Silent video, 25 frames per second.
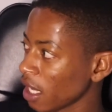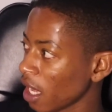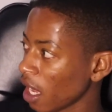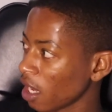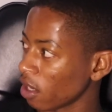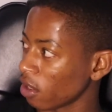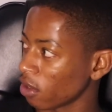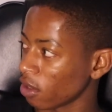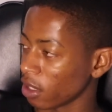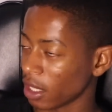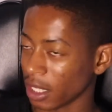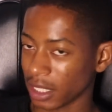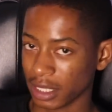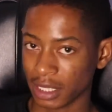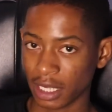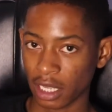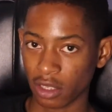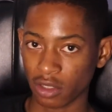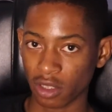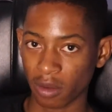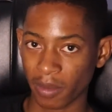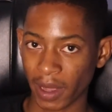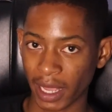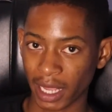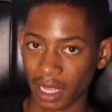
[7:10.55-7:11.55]
There's
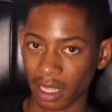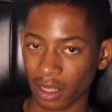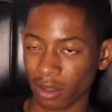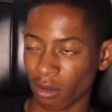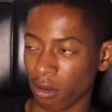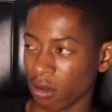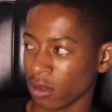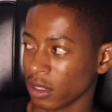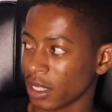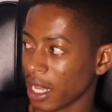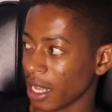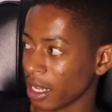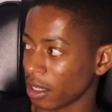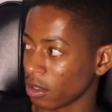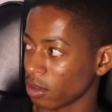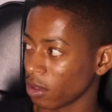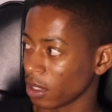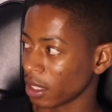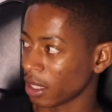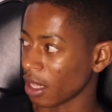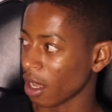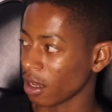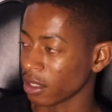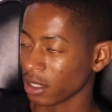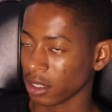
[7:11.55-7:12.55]
days where I can close like,
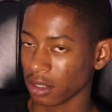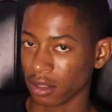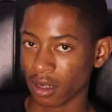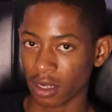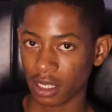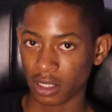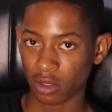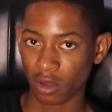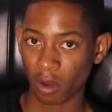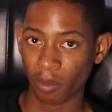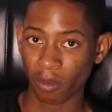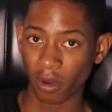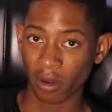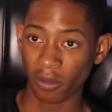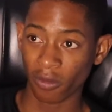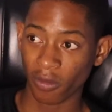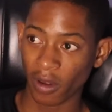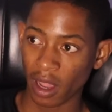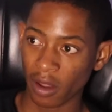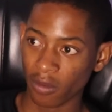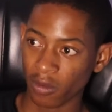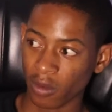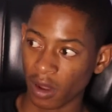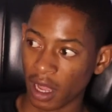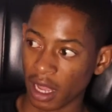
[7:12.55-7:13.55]
$1,000,
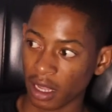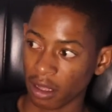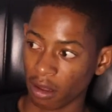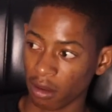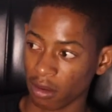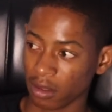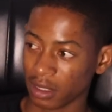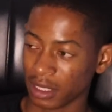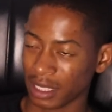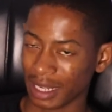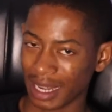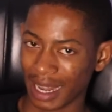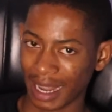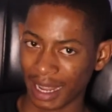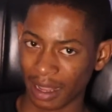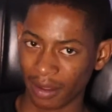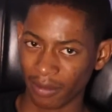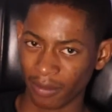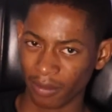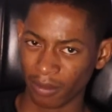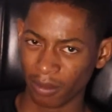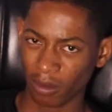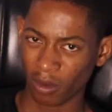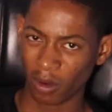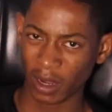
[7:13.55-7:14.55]
1.5. I closed it like
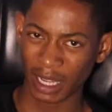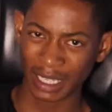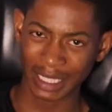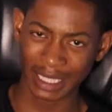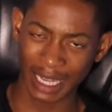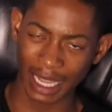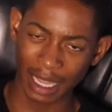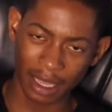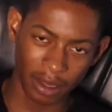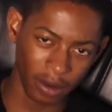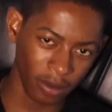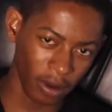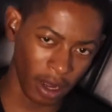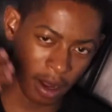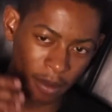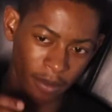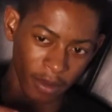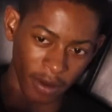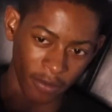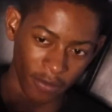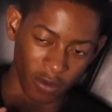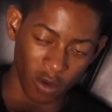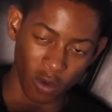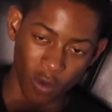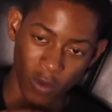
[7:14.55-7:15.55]
a day,
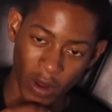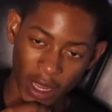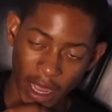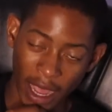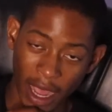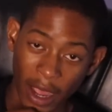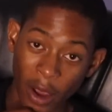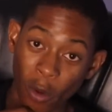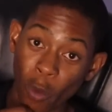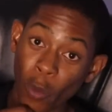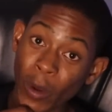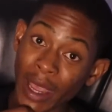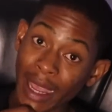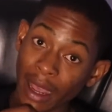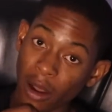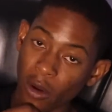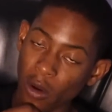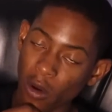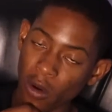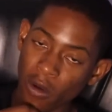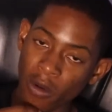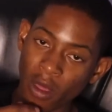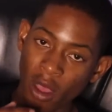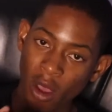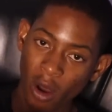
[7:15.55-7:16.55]
a week
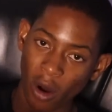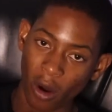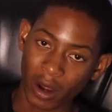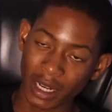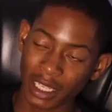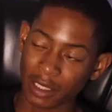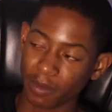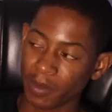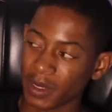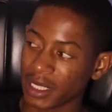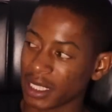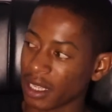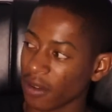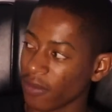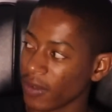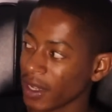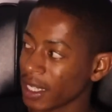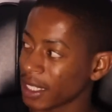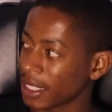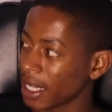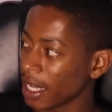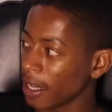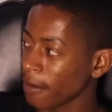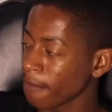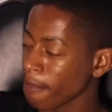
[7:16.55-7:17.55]
ago on a
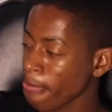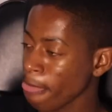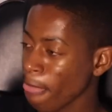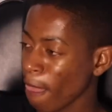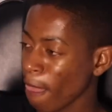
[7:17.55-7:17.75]
specific day.